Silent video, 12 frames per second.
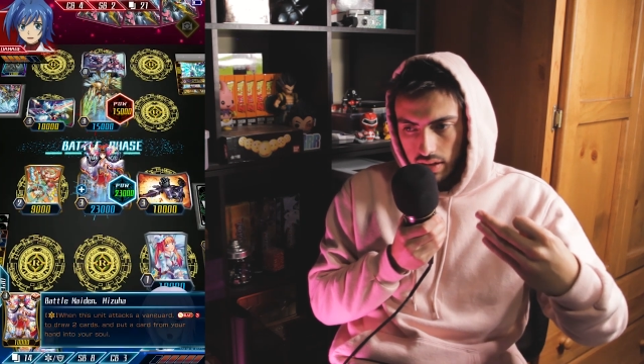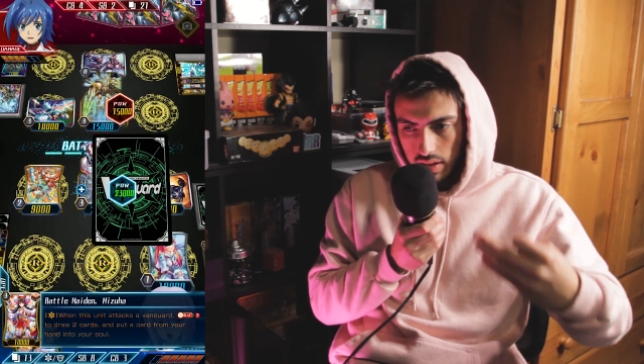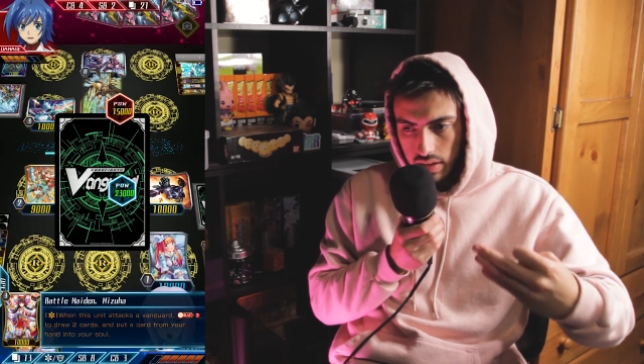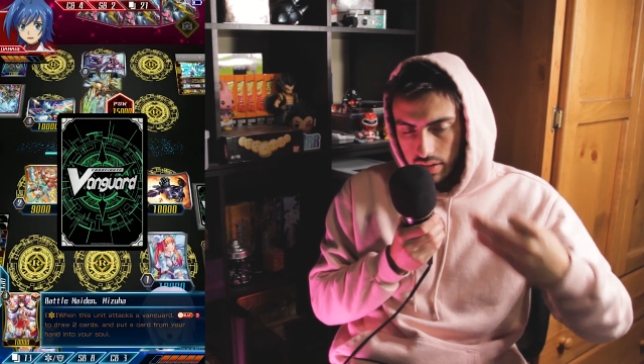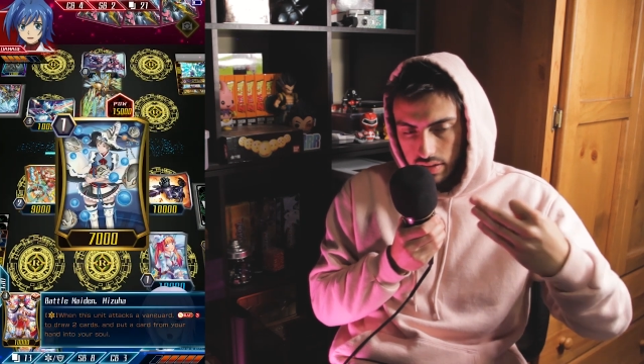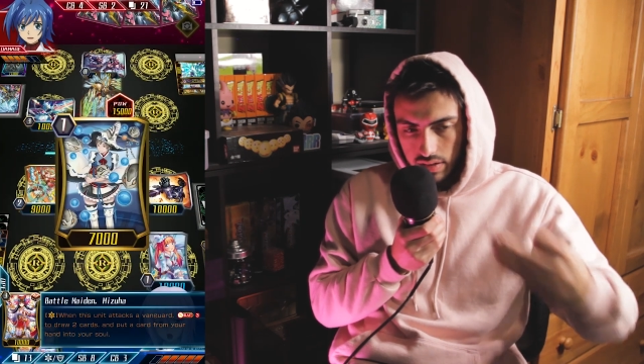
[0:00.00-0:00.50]

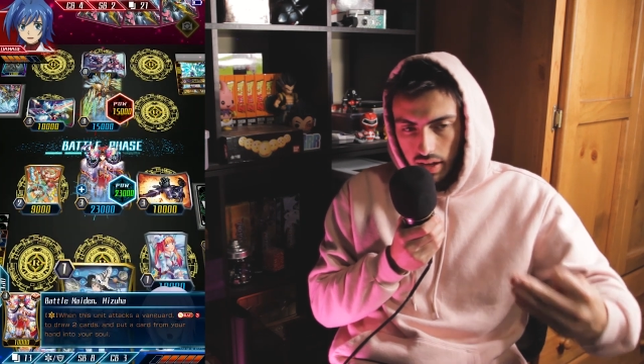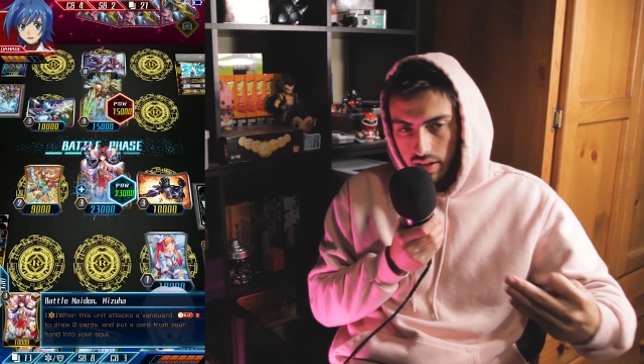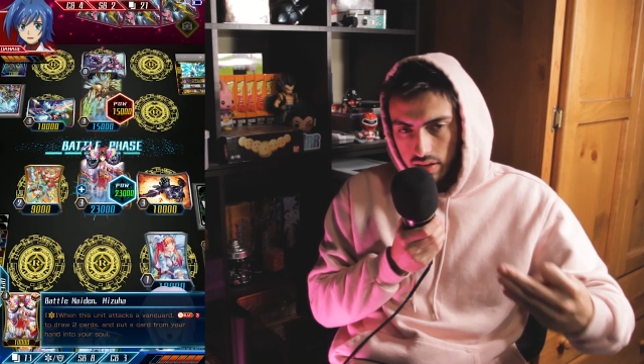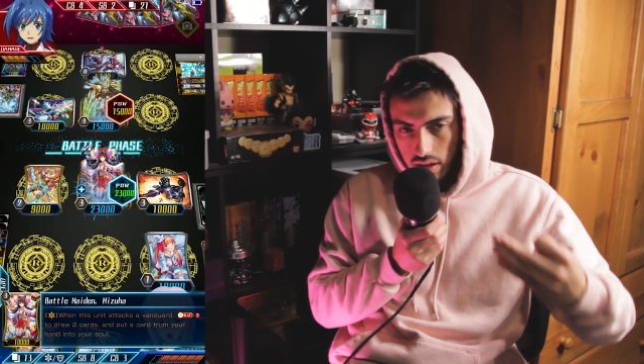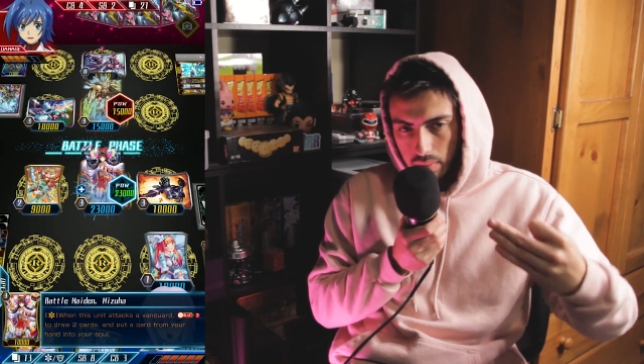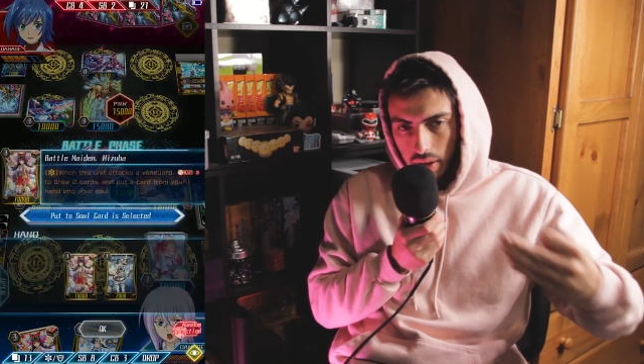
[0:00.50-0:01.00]
get
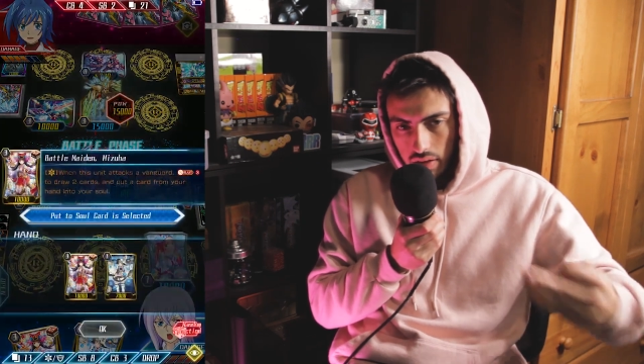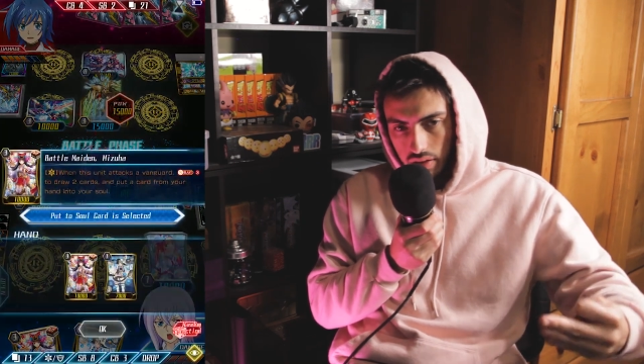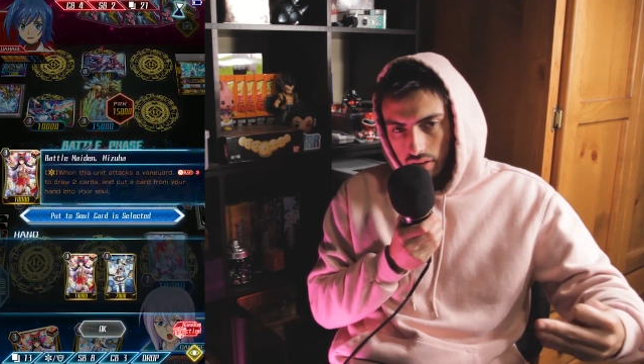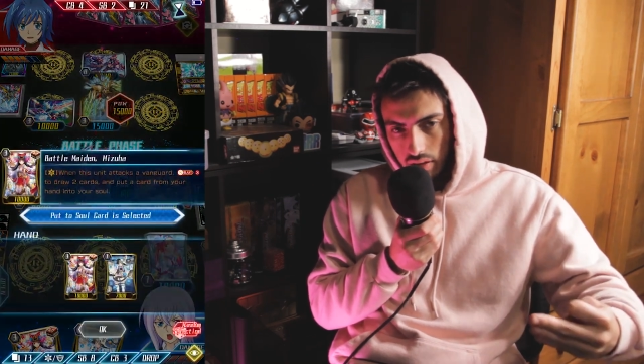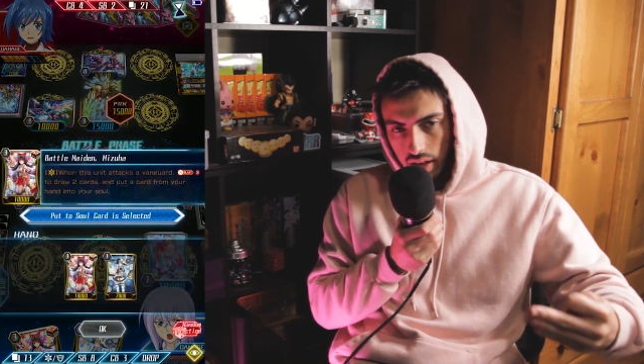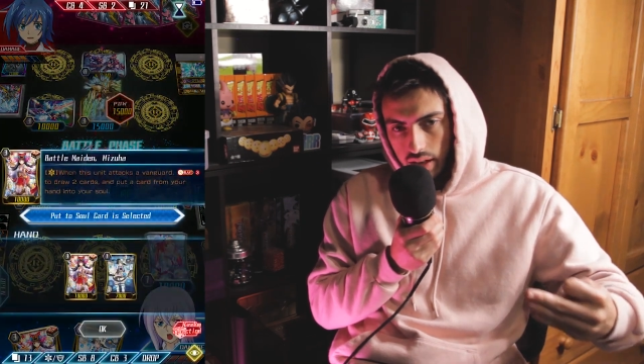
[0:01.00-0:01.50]
excited about a
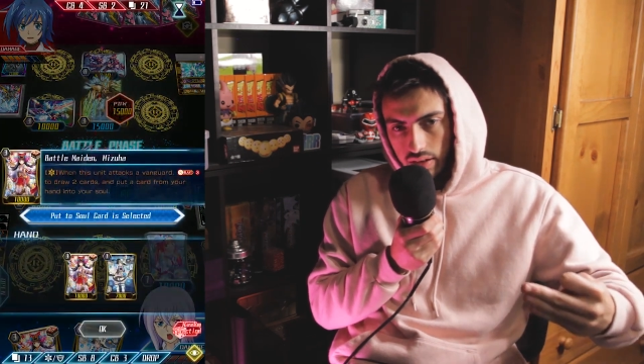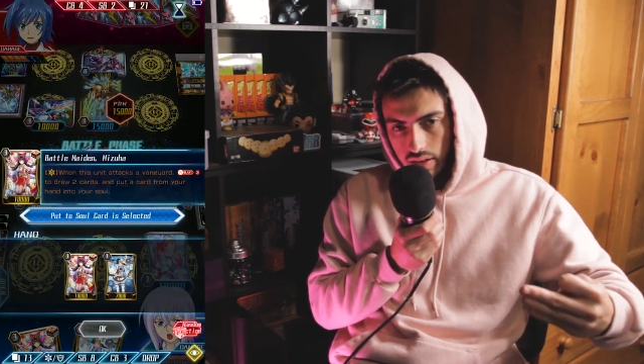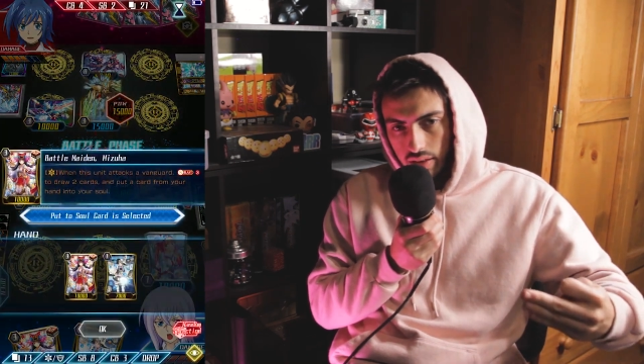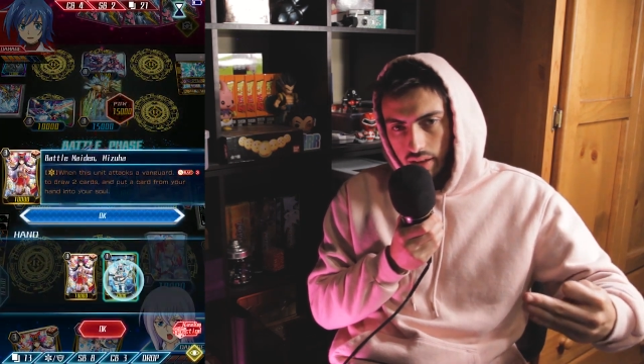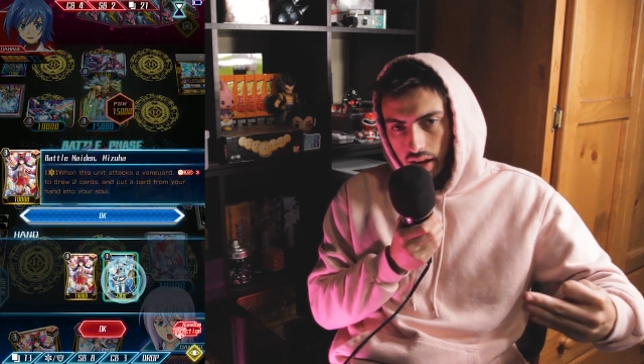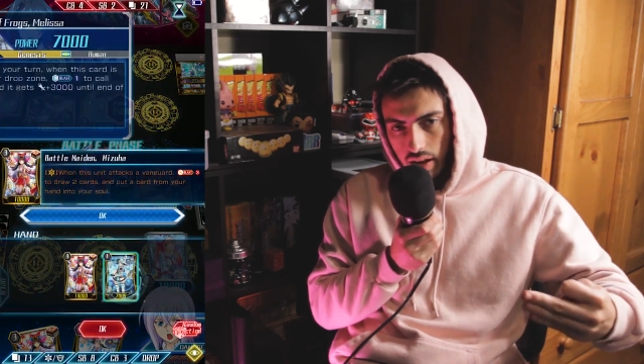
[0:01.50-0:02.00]

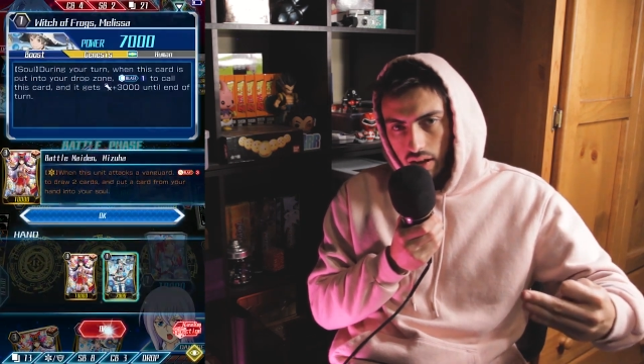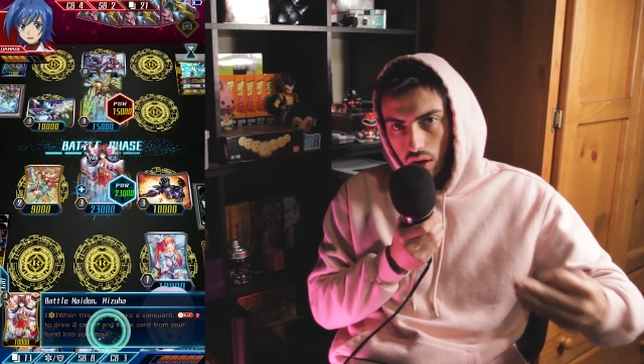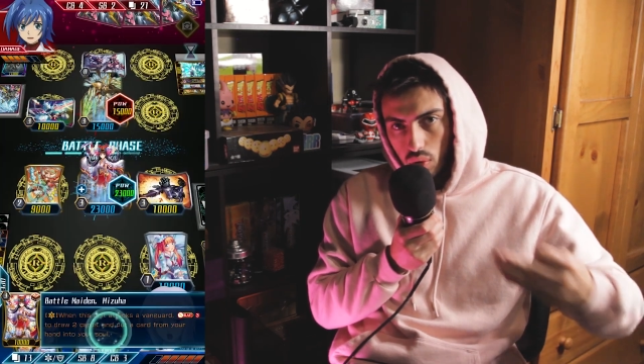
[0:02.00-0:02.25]
clan that